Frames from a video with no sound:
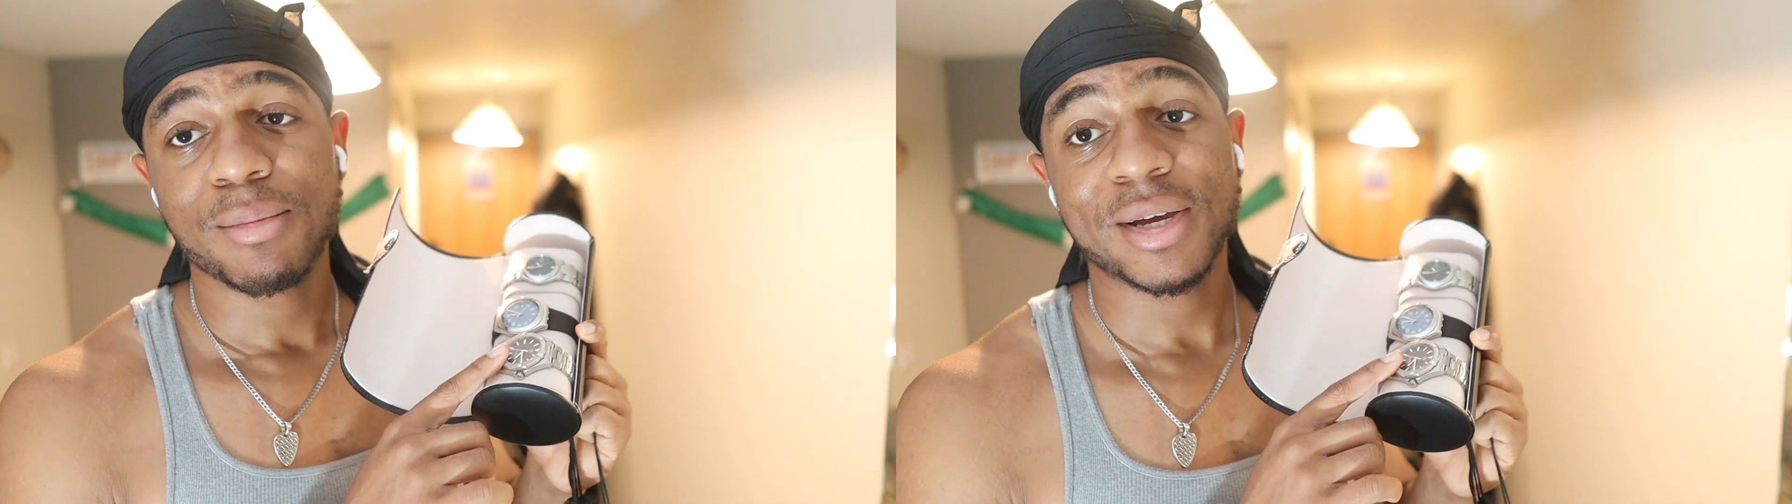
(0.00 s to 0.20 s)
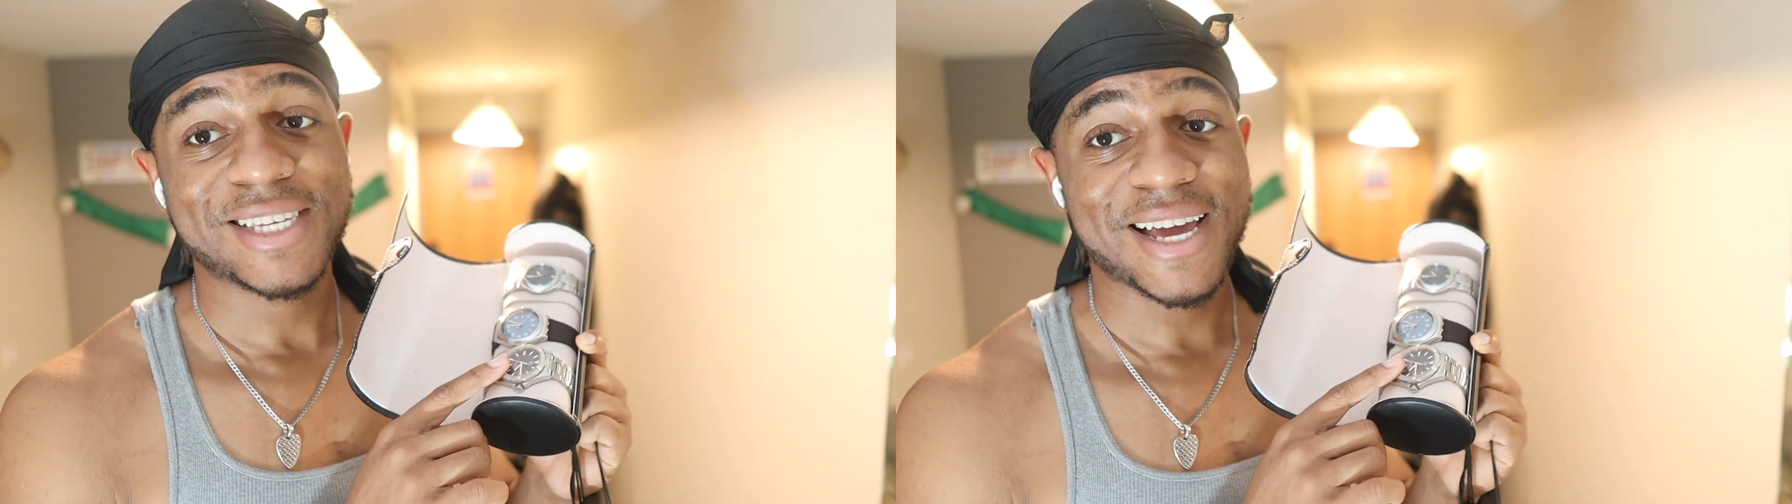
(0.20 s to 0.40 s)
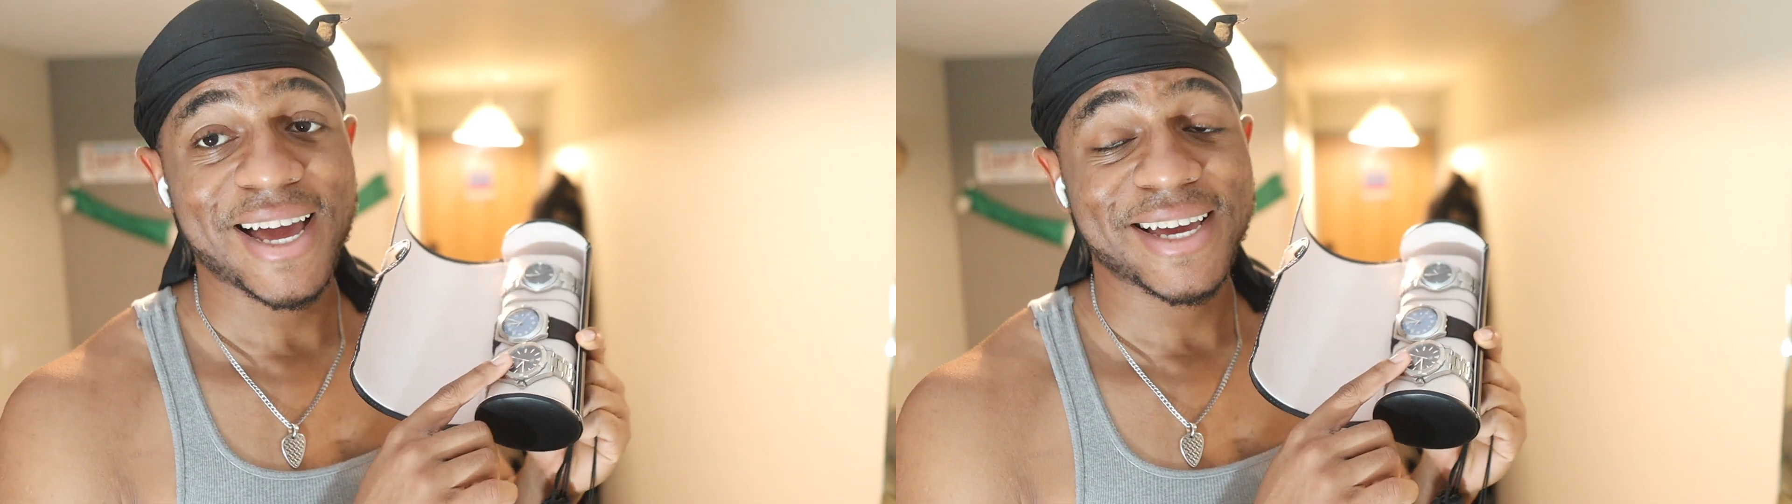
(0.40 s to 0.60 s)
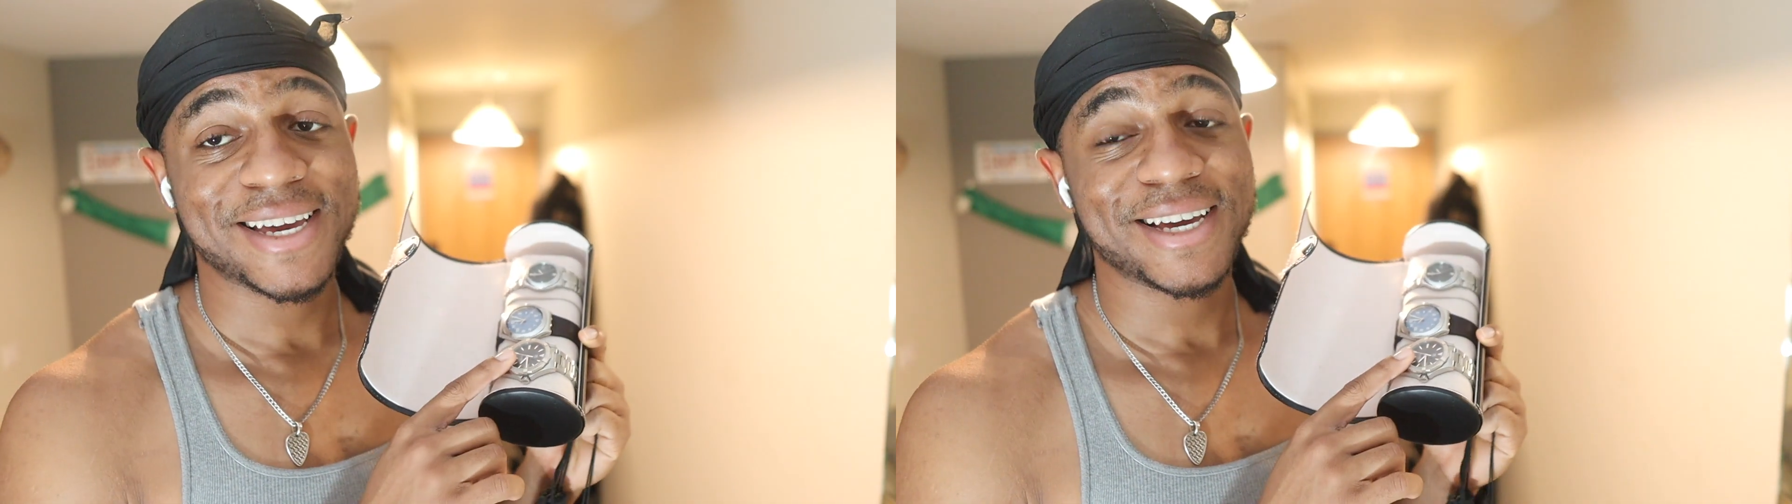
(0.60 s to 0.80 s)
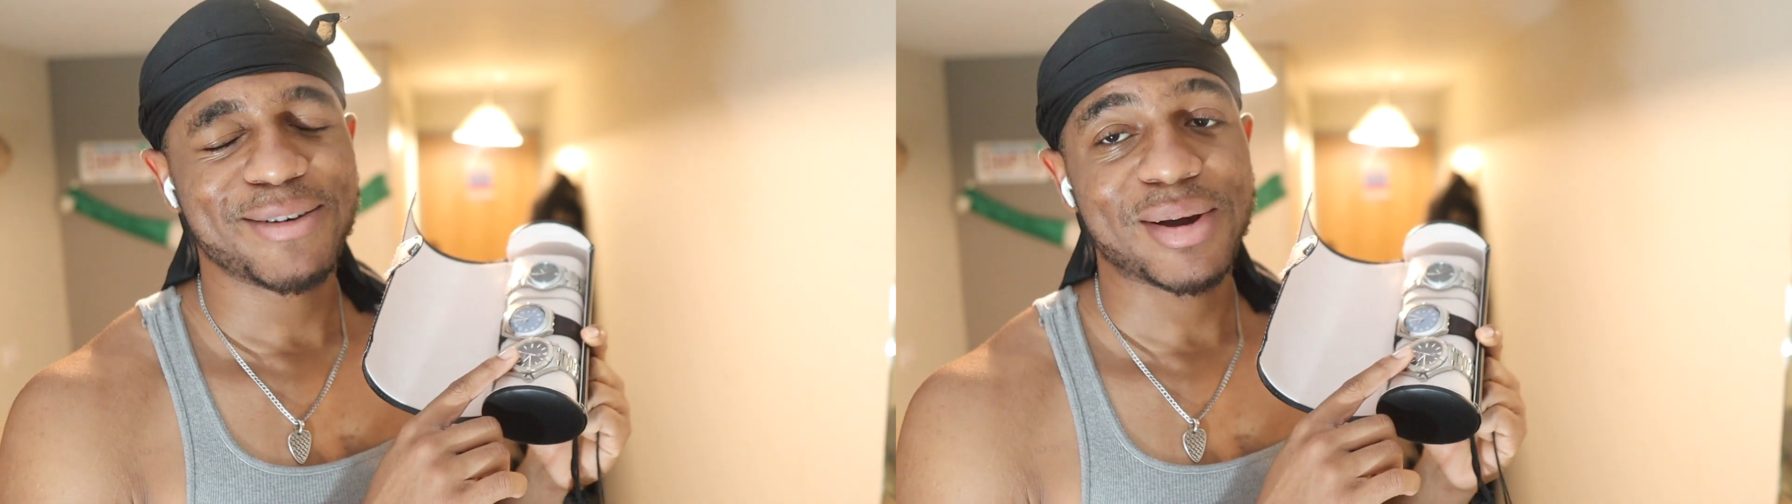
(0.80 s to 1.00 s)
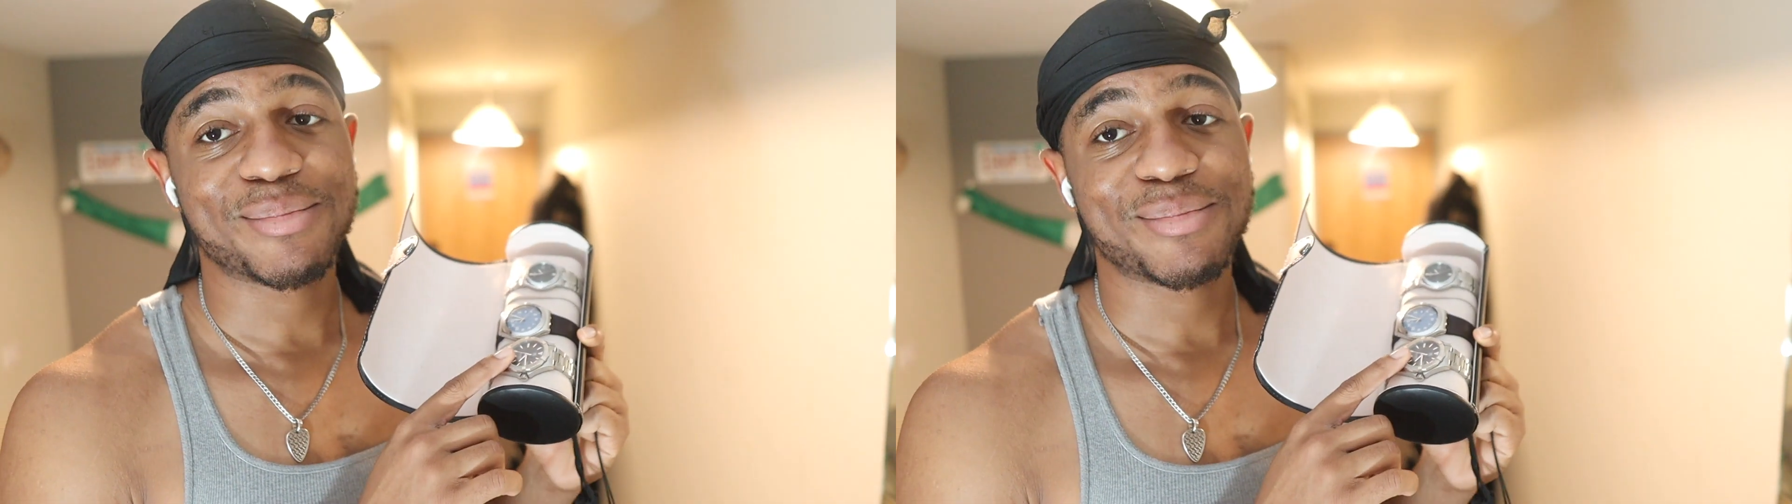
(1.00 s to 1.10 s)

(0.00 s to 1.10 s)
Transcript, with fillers: my tag, my